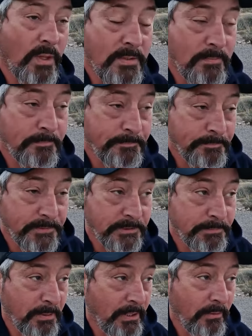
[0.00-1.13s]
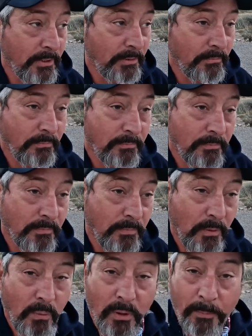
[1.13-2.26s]
Um, it's better than a
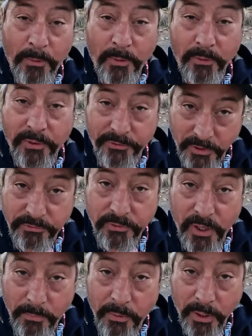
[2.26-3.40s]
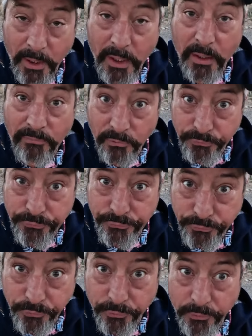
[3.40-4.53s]
Walmart or a truck stop parking lot for
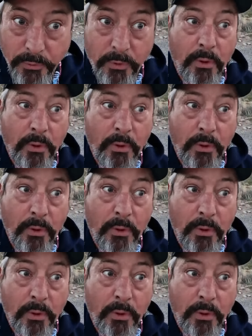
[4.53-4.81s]
sure.